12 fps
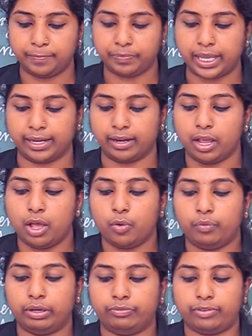Then,
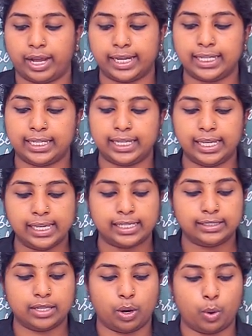when finally
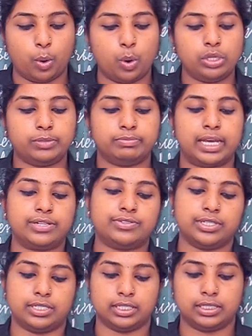the old man
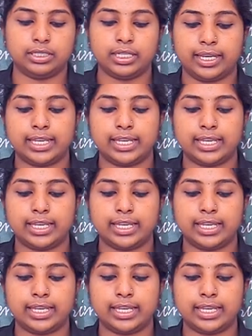returned,